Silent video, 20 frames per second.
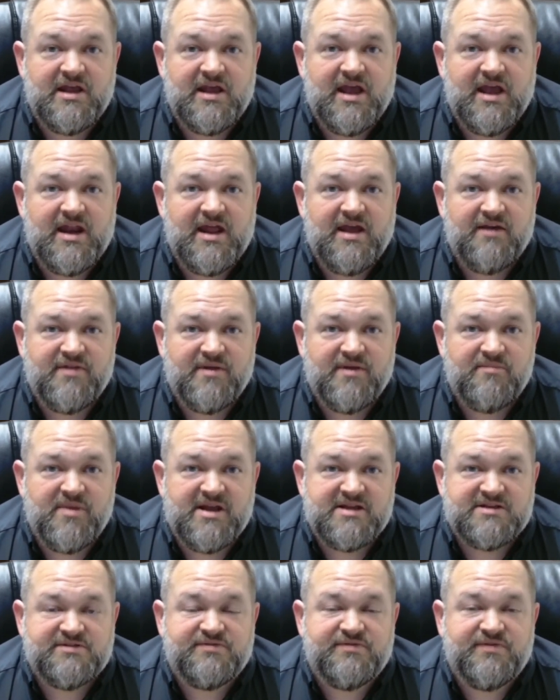and have the
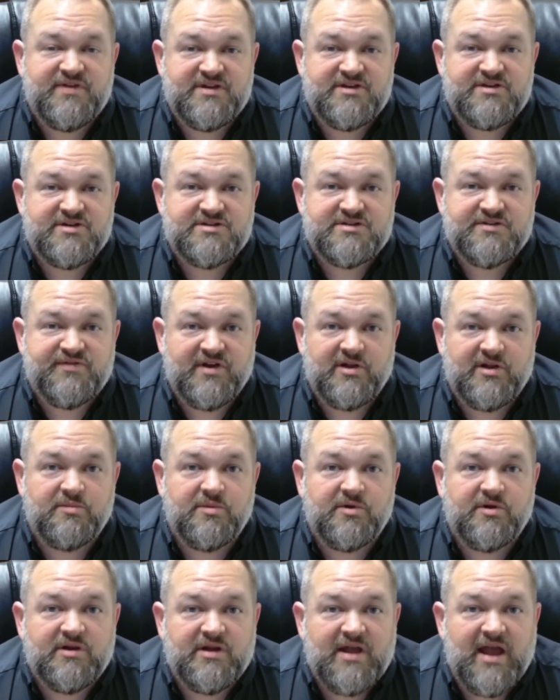best features available at